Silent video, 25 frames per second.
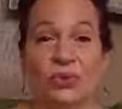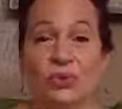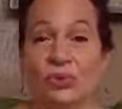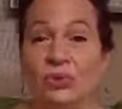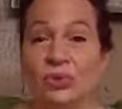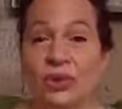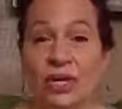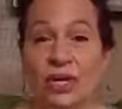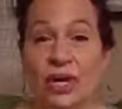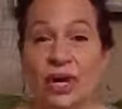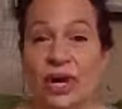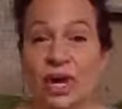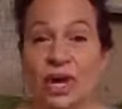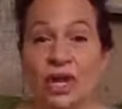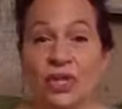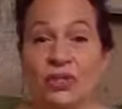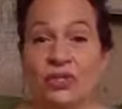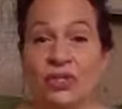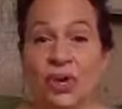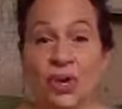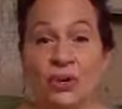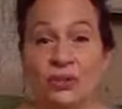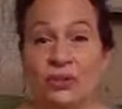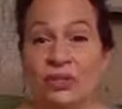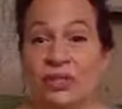Lord,
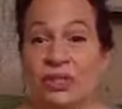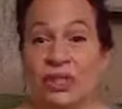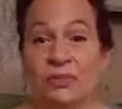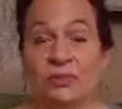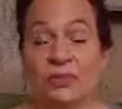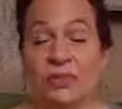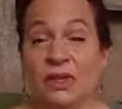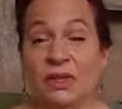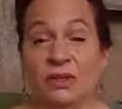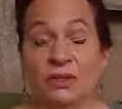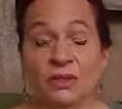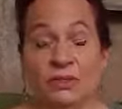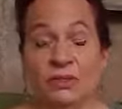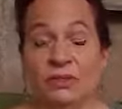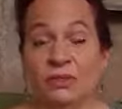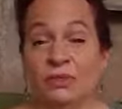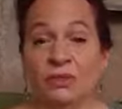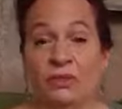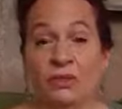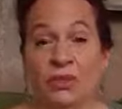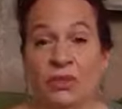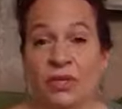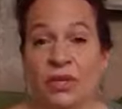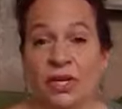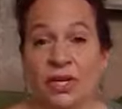don't send me to
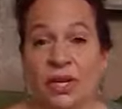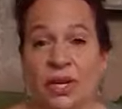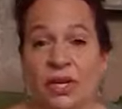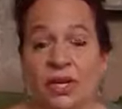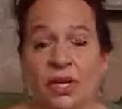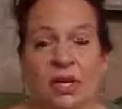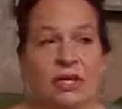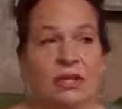Florida.